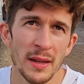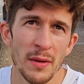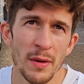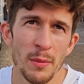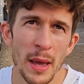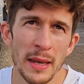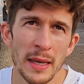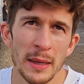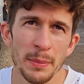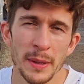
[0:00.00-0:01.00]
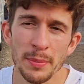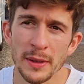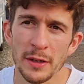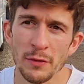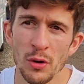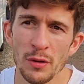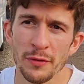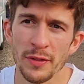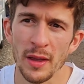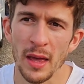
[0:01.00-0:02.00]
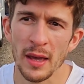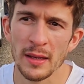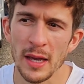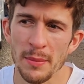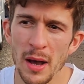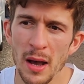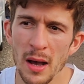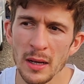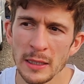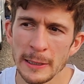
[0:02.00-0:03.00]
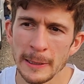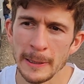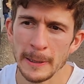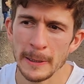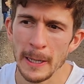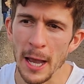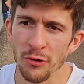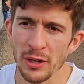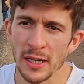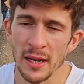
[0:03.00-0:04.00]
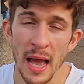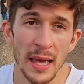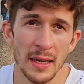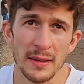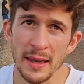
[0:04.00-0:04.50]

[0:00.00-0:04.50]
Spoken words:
There were many people involved in Yamaha I really like.